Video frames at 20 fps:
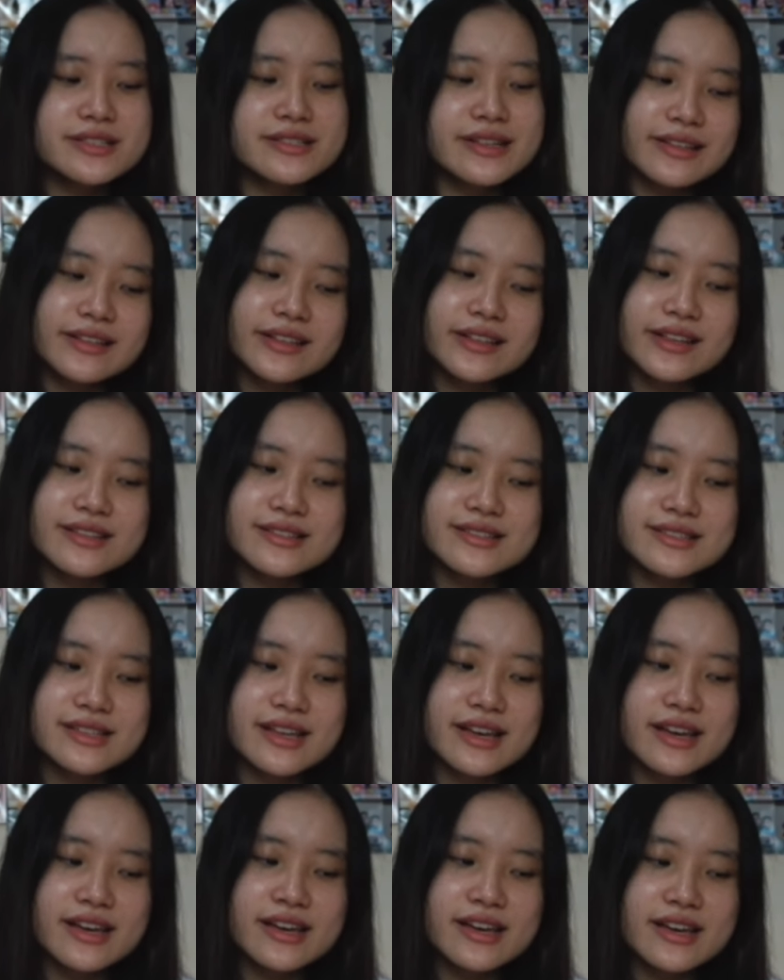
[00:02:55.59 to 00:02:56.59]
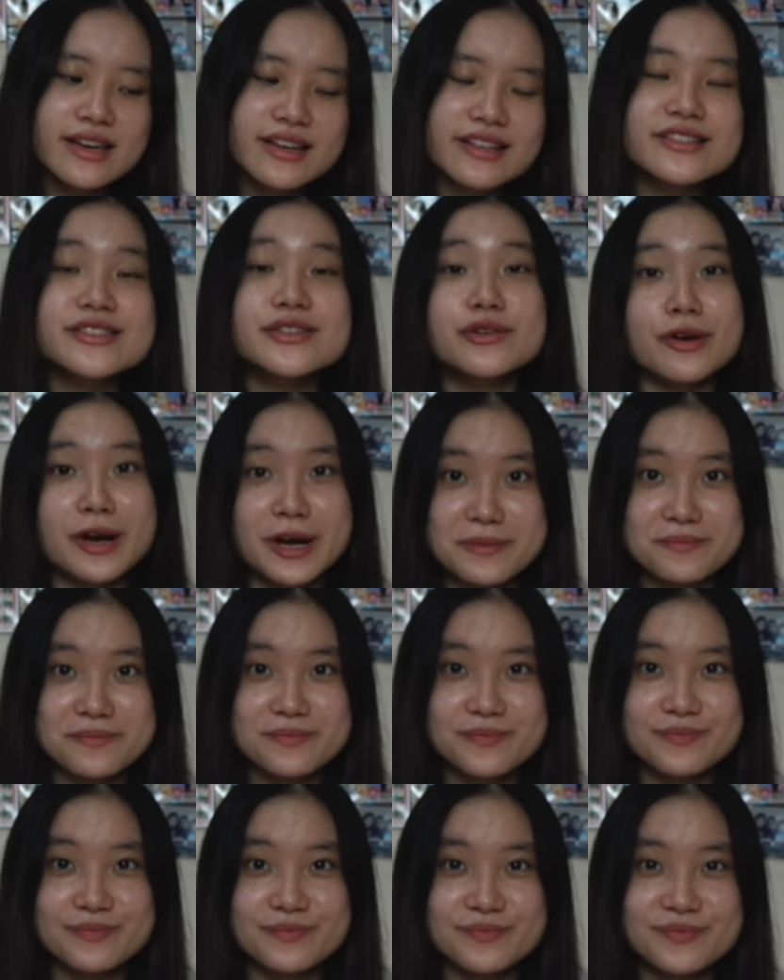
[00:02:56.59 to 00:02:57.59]
I think I'd say it's great.
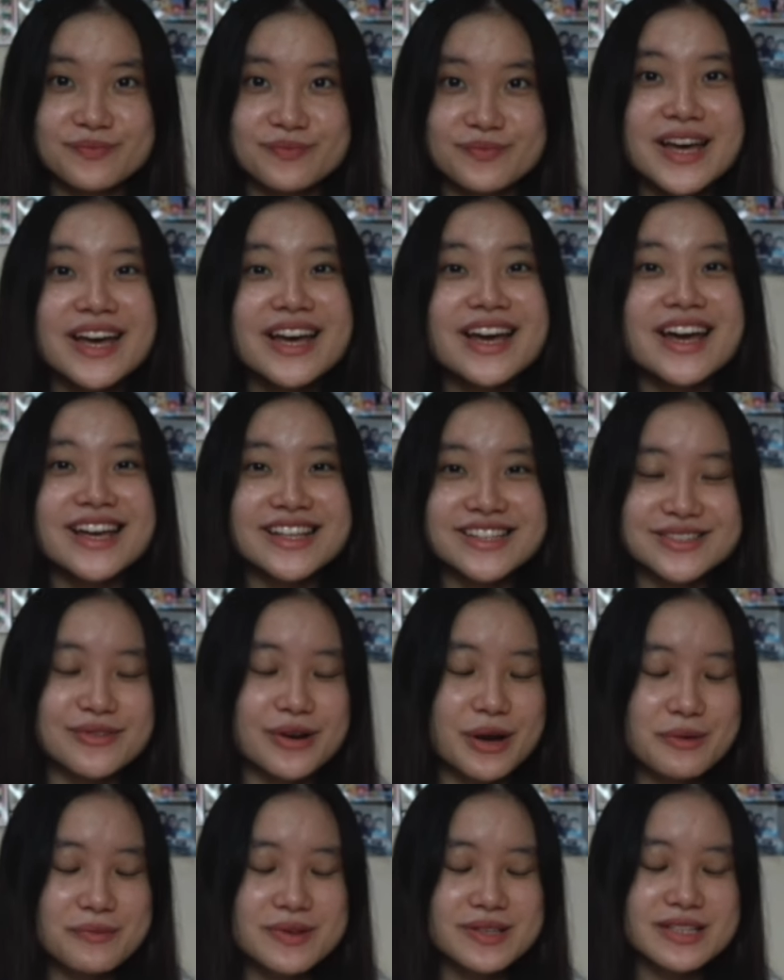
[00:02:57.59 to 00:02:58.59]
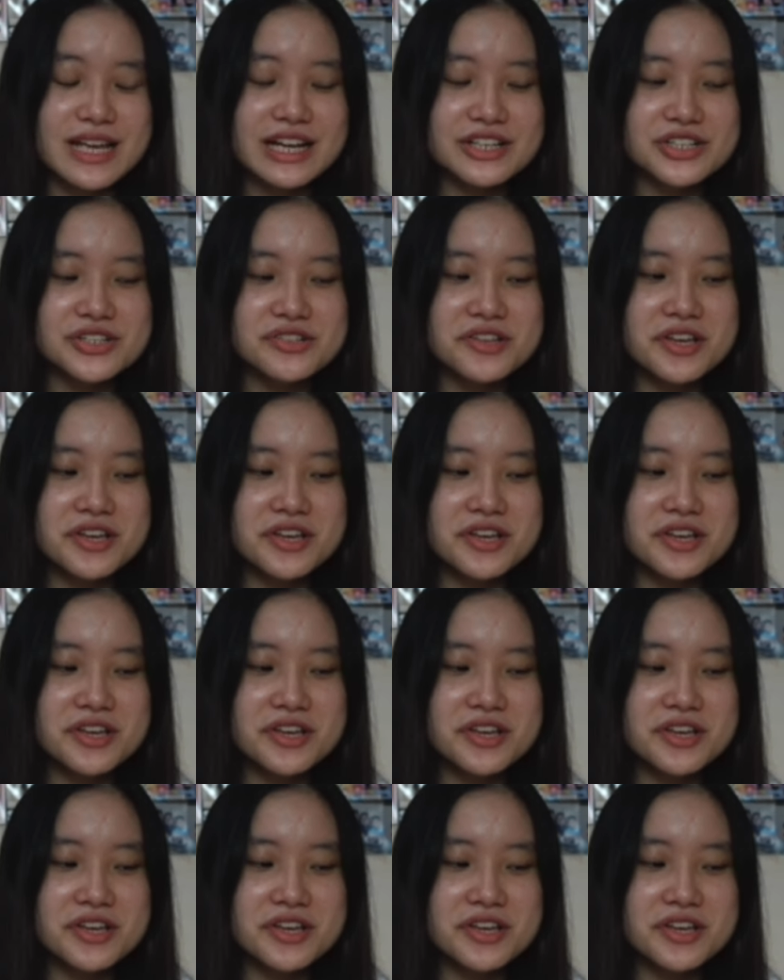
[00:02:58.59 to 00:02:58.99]
It's great. It's actually